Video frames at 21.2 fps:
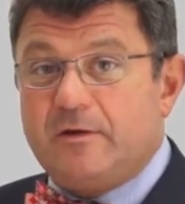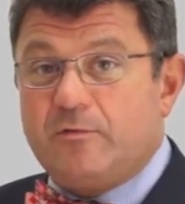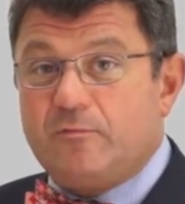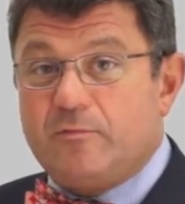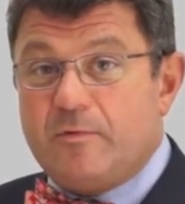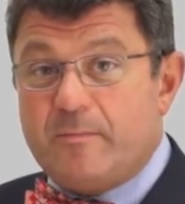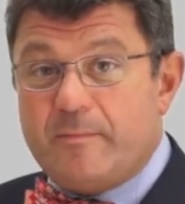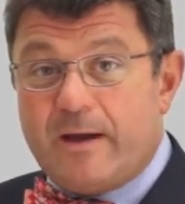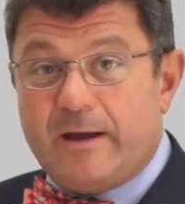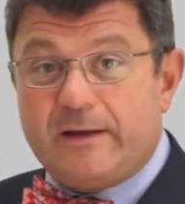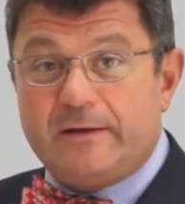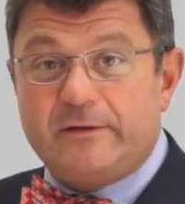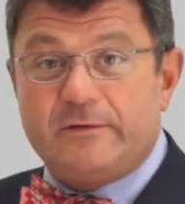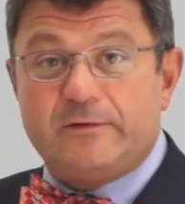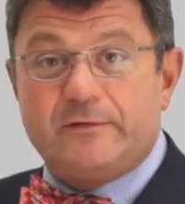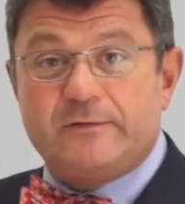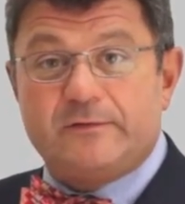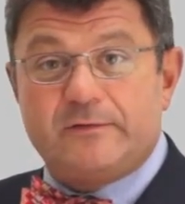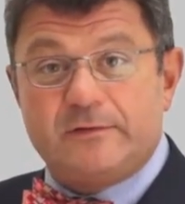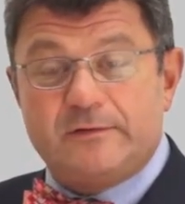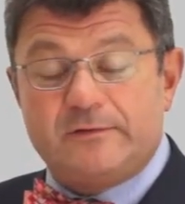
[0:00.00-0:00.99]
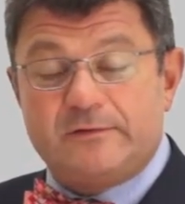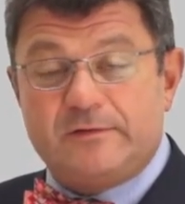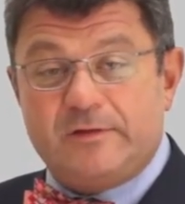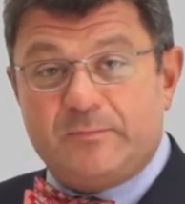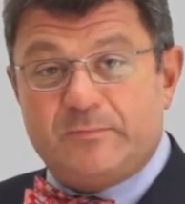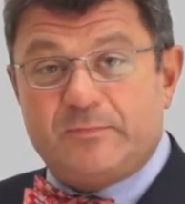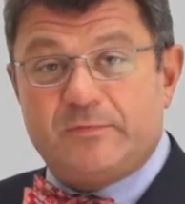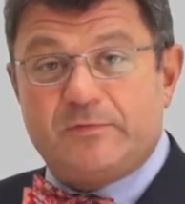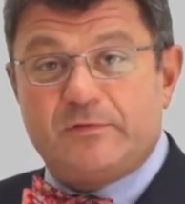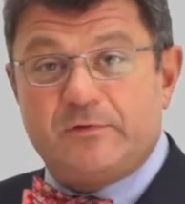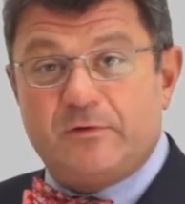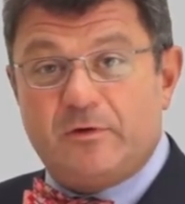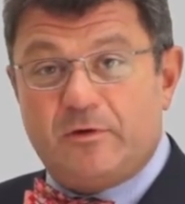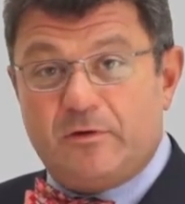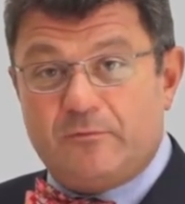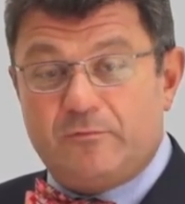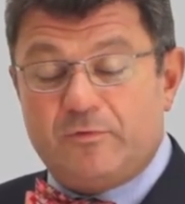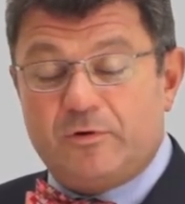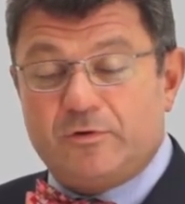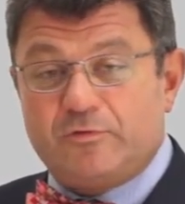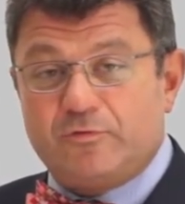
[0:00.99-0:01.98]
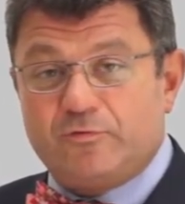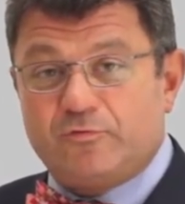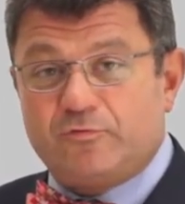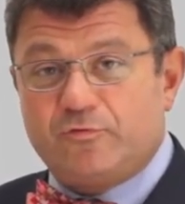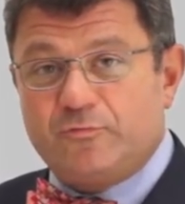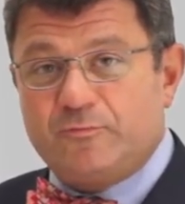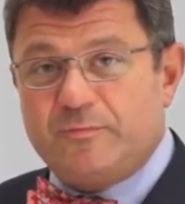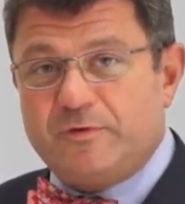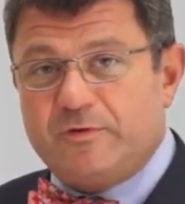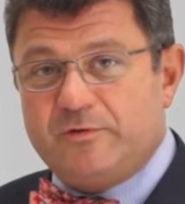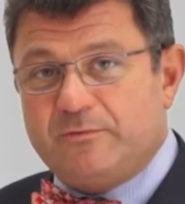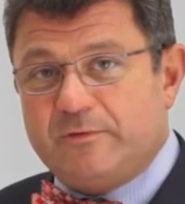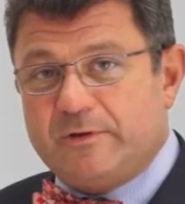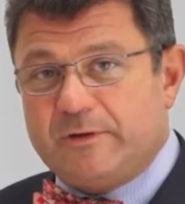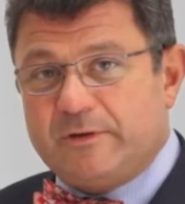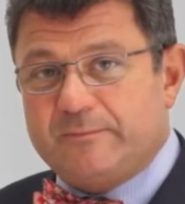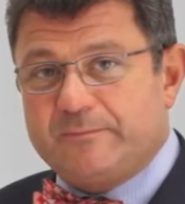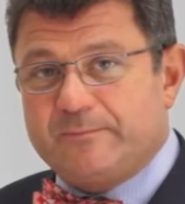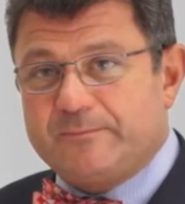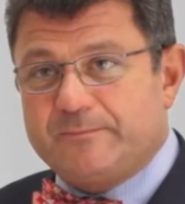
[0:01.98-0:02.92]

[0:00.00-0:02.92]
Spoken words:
reminders, tips of what you should be doing.